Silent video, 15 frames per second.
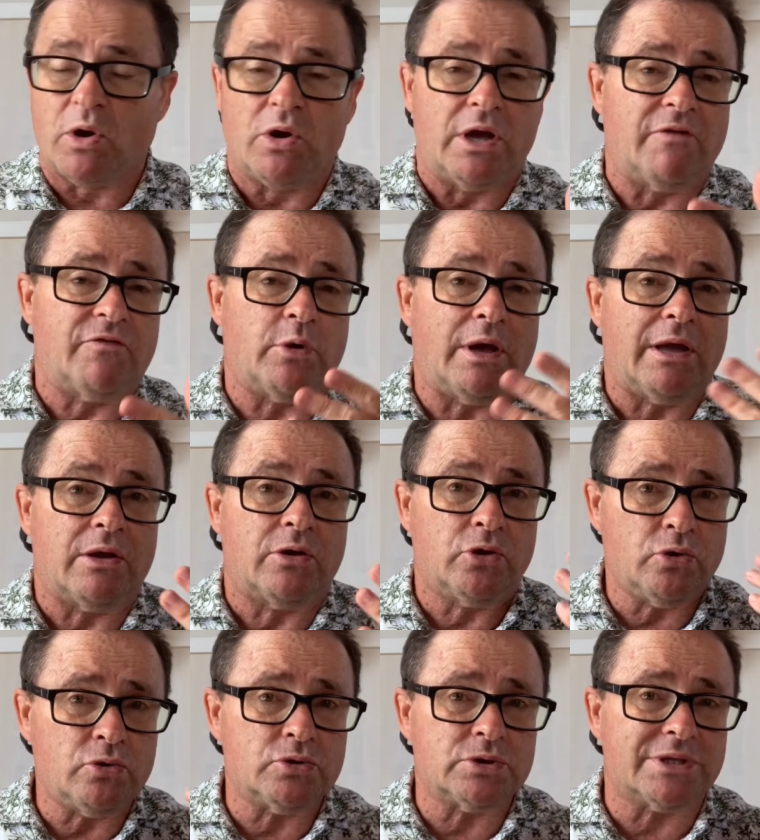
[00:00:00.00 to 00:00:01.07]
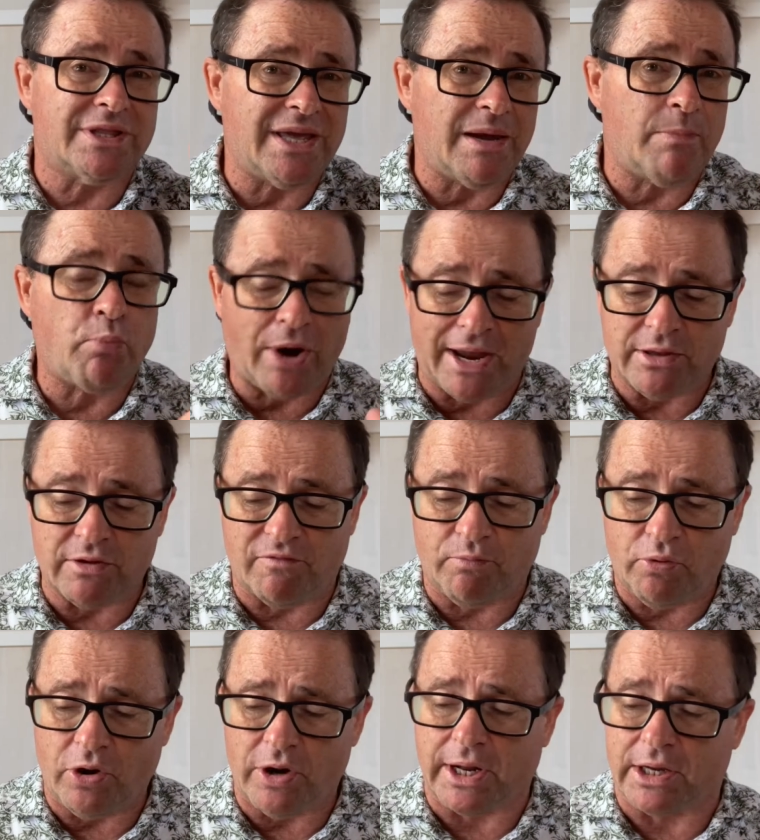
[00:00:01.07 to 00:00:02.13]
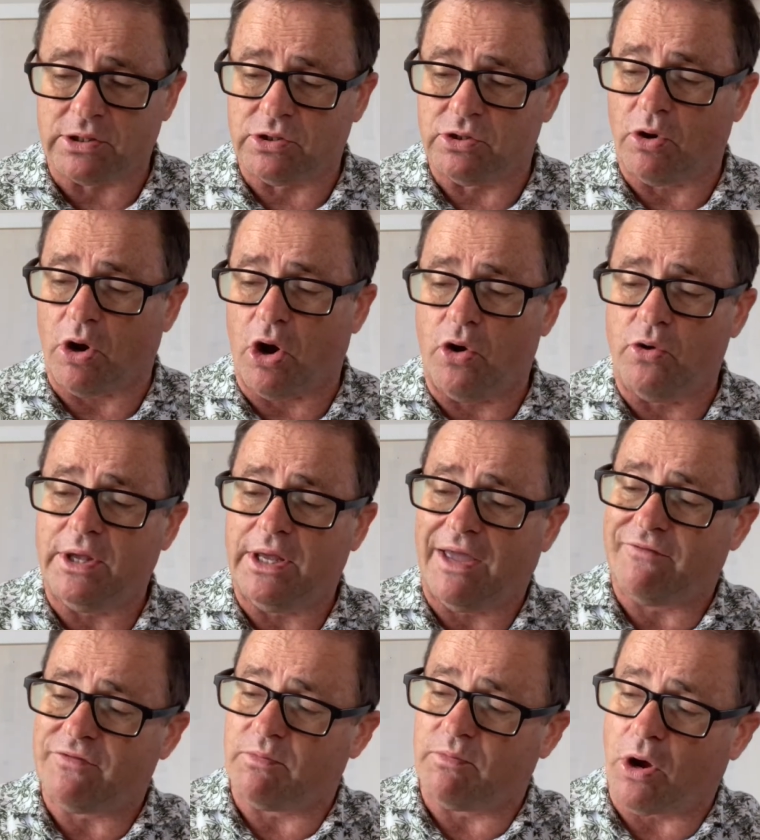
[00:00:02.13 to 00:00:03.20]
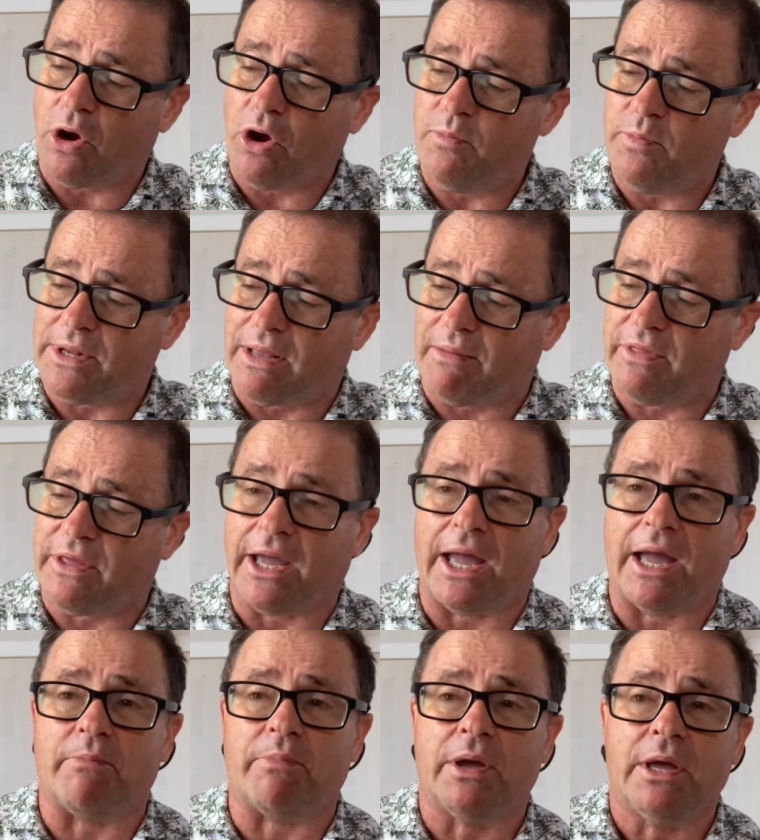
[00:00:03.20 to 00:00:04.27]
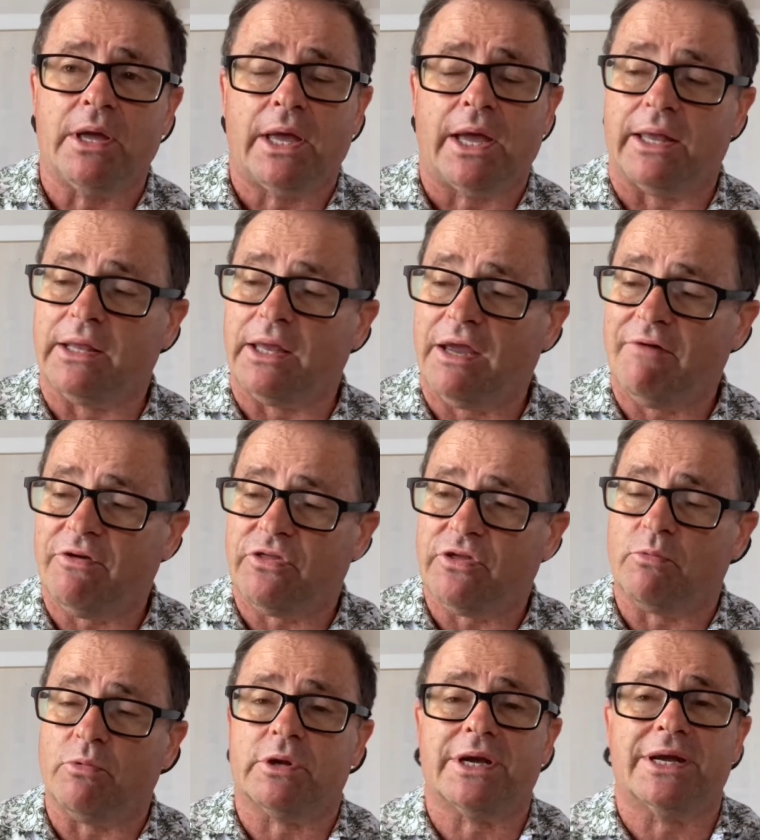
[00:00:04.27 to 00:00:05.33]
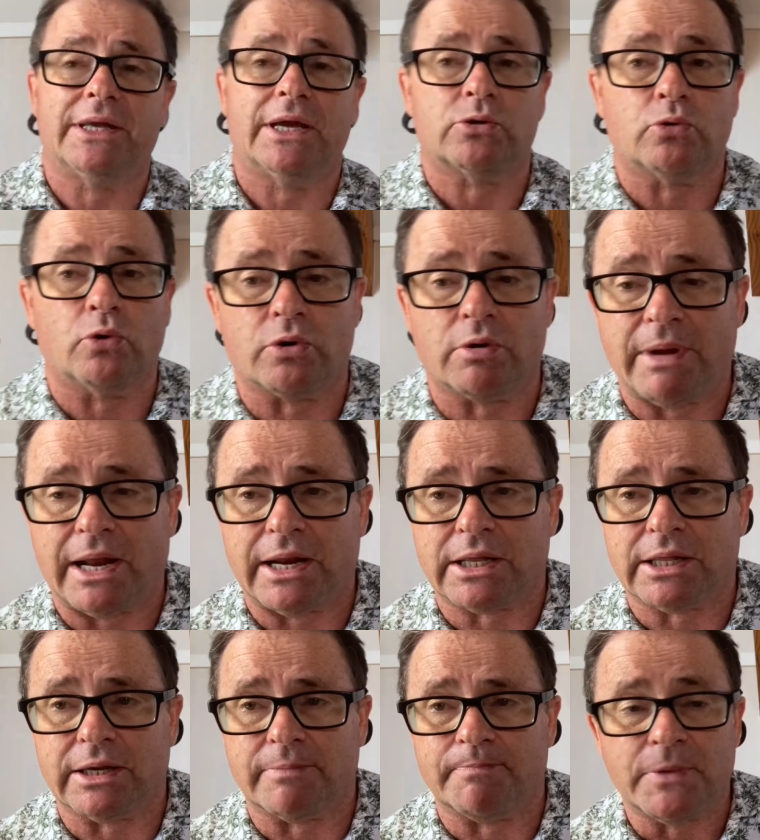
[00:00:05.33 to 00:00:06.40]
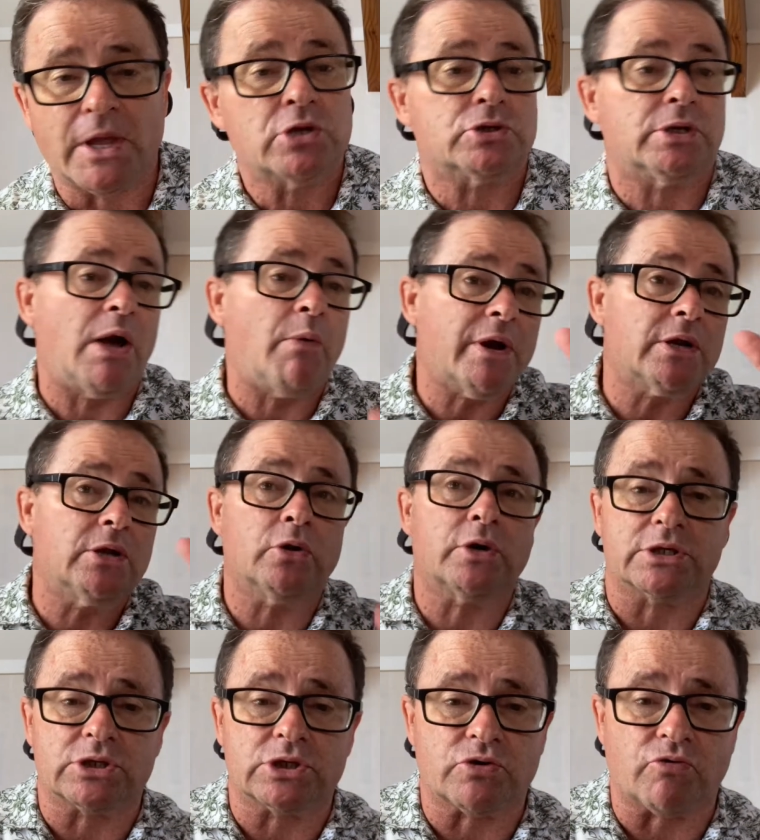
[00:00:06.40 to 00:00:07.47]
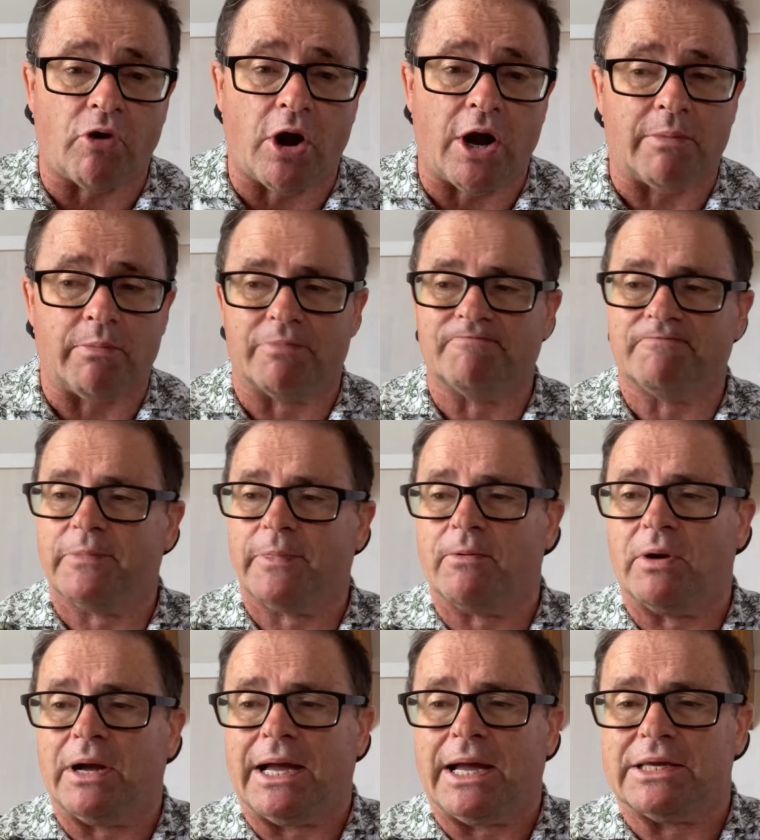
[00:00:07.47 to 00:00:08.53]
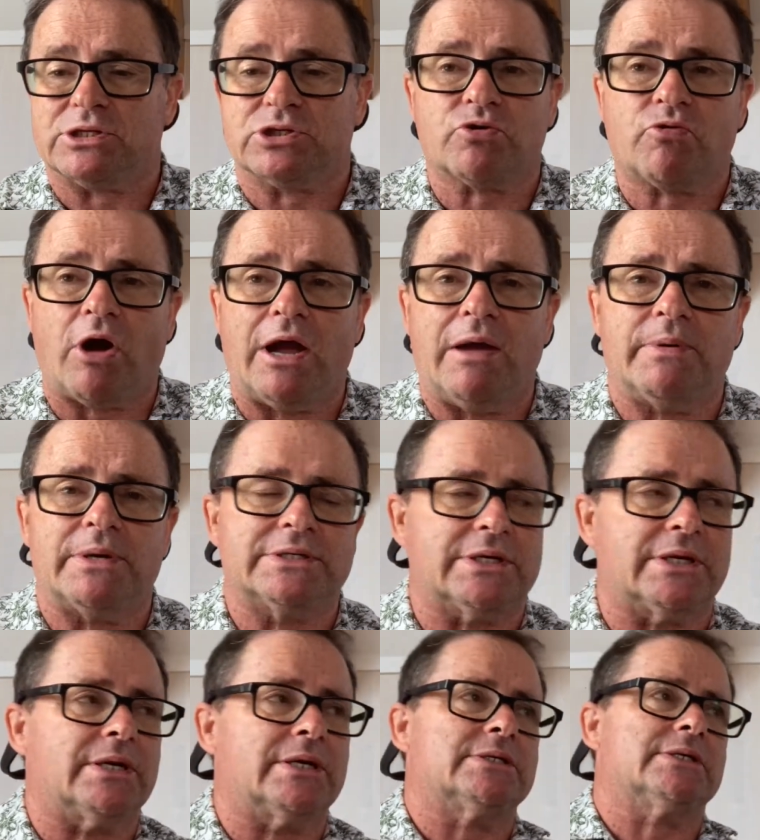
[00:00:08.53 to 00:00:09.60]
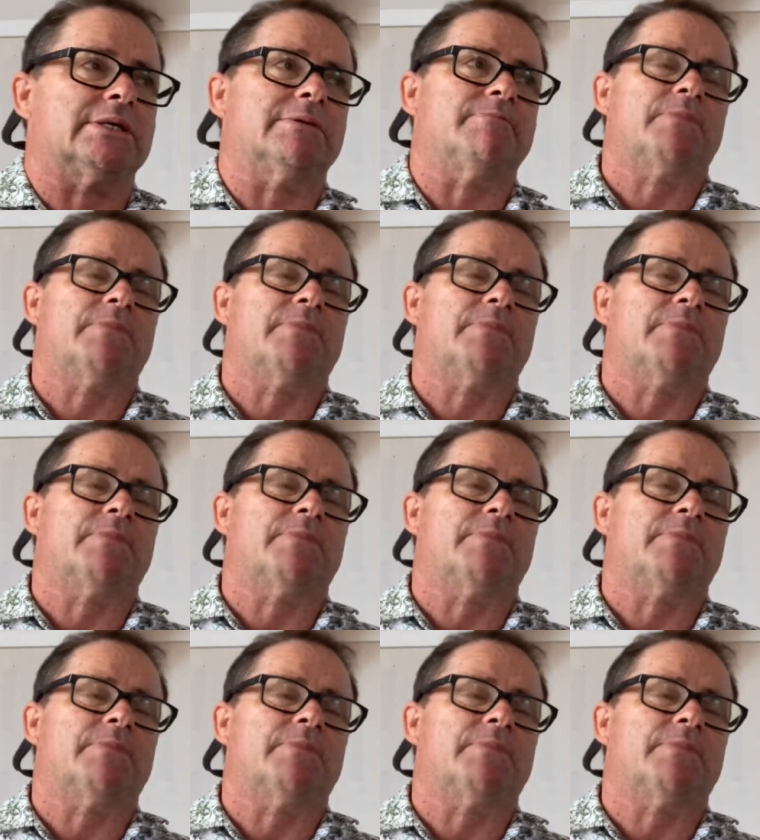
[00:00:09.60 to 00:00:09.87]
If you use their brand of product, you only have to open up their app and everything will connect automatically. So now we're going to look at Scribe. Scribe is a